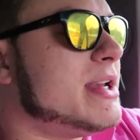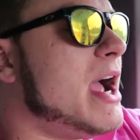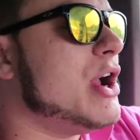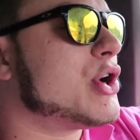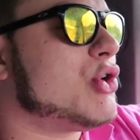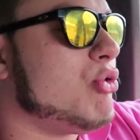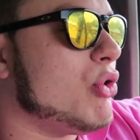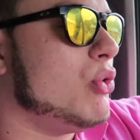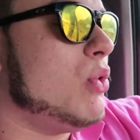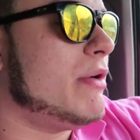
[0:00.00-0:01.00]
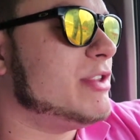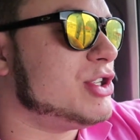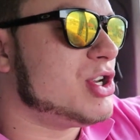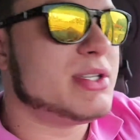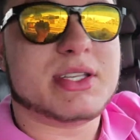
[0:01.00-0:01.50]
entire crew of the
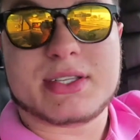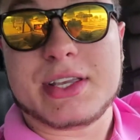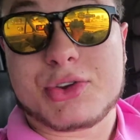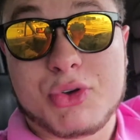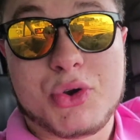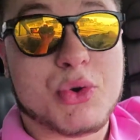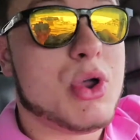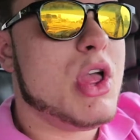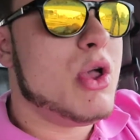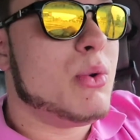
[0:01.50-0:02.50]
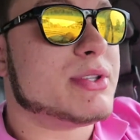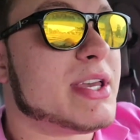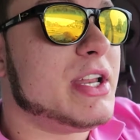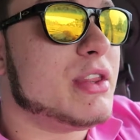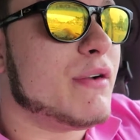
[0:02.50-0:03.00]
Justice League crew was
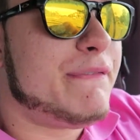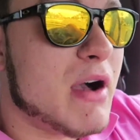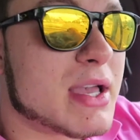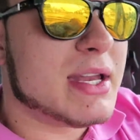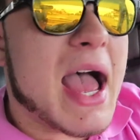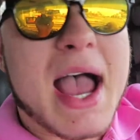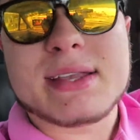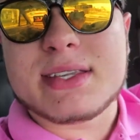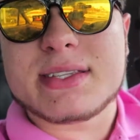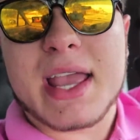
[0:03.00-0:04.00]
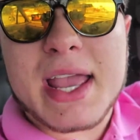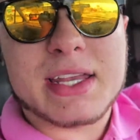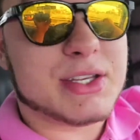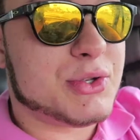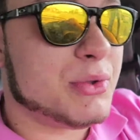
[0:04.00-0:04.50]
getting their fucking asses
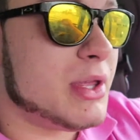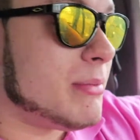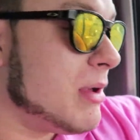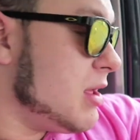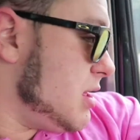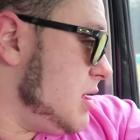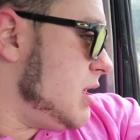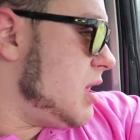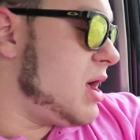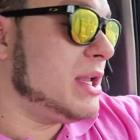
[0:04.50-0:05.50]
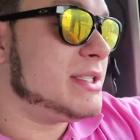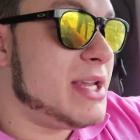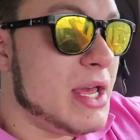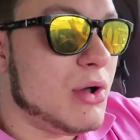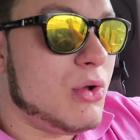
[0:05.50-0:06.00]
handed to them
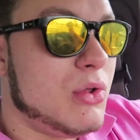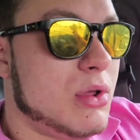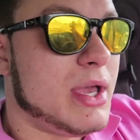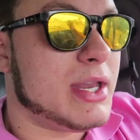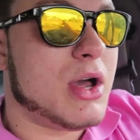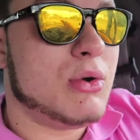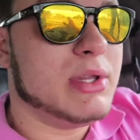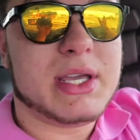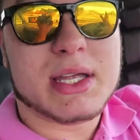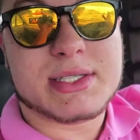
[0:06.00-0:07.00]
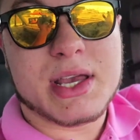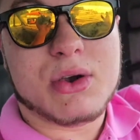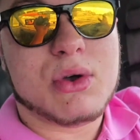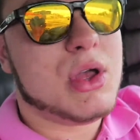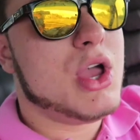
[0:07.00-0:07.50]
until, and only
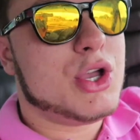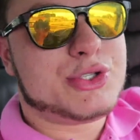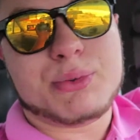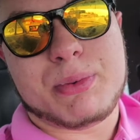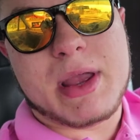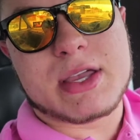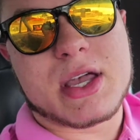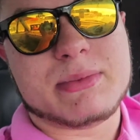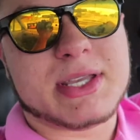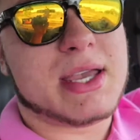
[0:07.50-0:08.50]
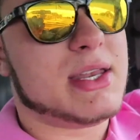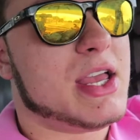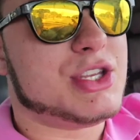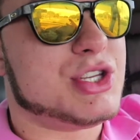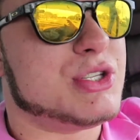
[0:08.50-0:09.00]
until, Superman comes in
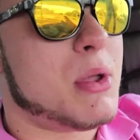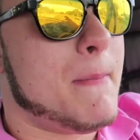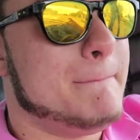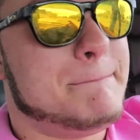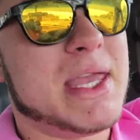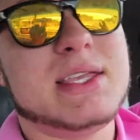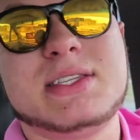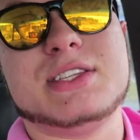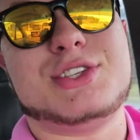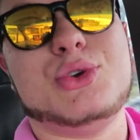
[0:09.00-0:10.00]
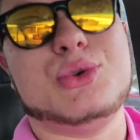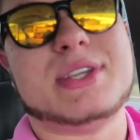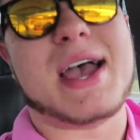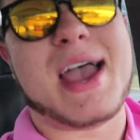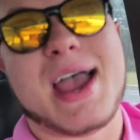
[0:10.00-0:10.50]
and just beats his
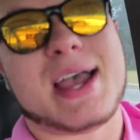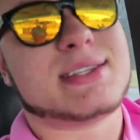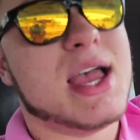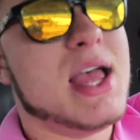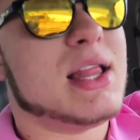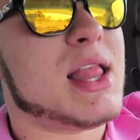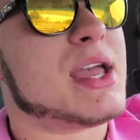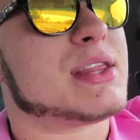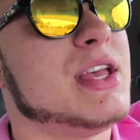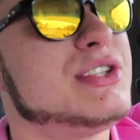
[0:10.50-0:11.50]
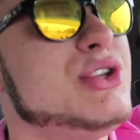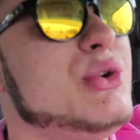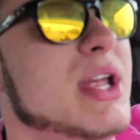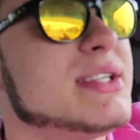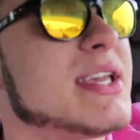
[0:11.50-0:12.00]
dude's ass. Like, this
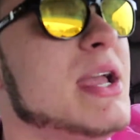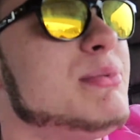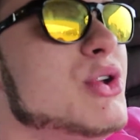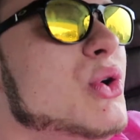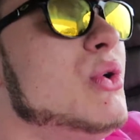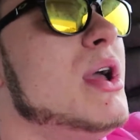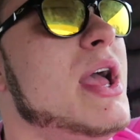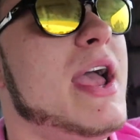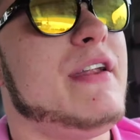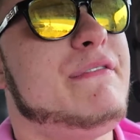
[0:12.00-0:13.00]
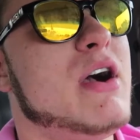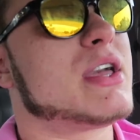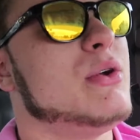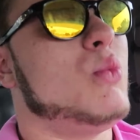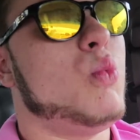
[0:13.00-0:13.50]
dude has came through and
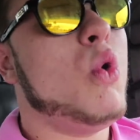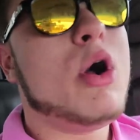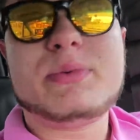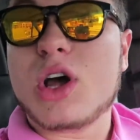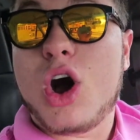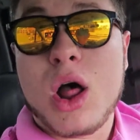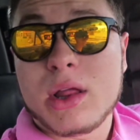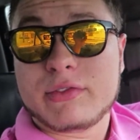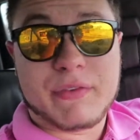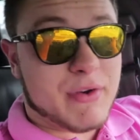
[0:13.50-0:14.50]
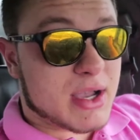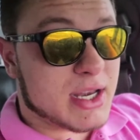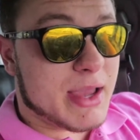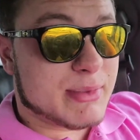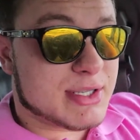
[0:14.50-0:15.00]
fucking whooped all of the
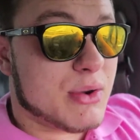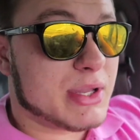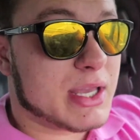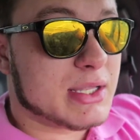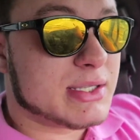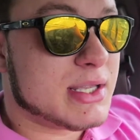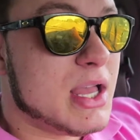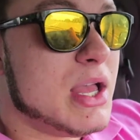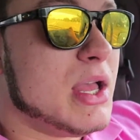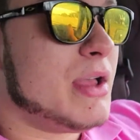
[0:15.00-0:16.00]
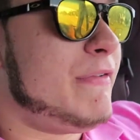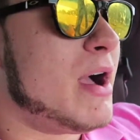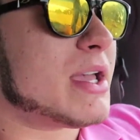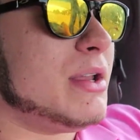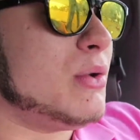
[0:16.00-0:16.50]
fucking Amazonians,
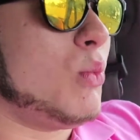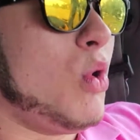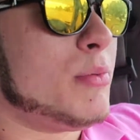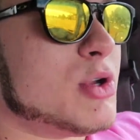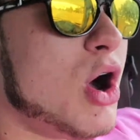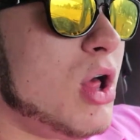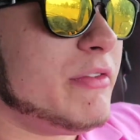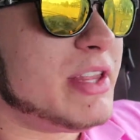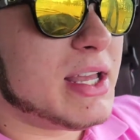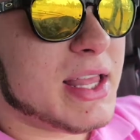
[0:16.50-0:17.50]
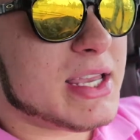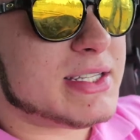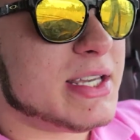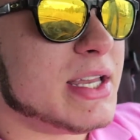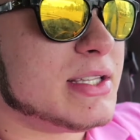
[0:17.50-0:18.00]
fucking whooped all of the
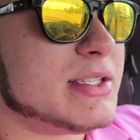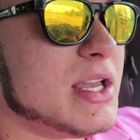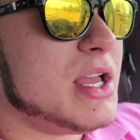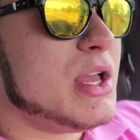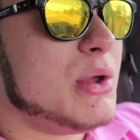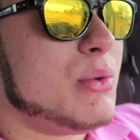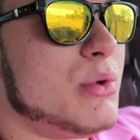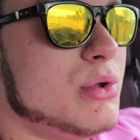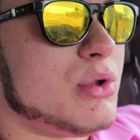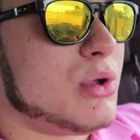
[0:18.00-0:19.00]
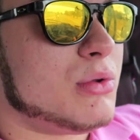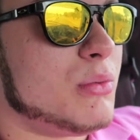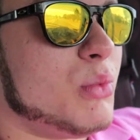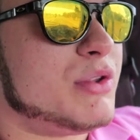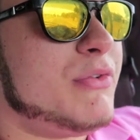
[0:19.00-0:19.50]
Atlanteans,
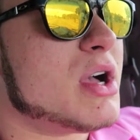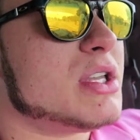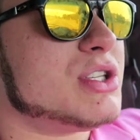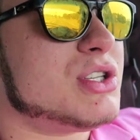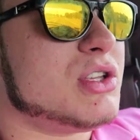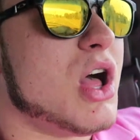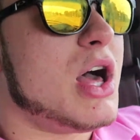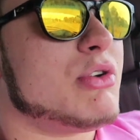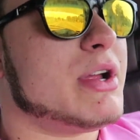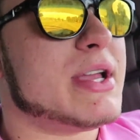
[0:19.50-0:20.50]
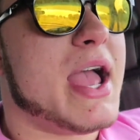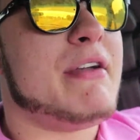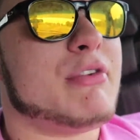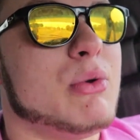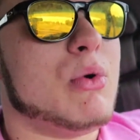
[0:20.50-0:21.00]
was fucking slaughtering
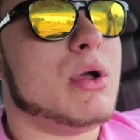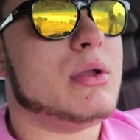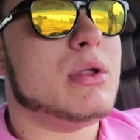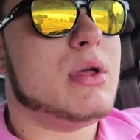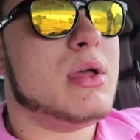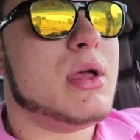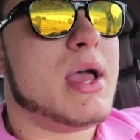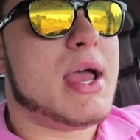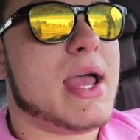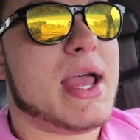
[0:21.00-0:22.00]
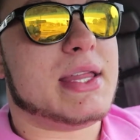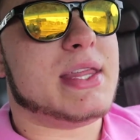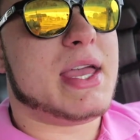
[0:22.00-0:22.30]
everyone. And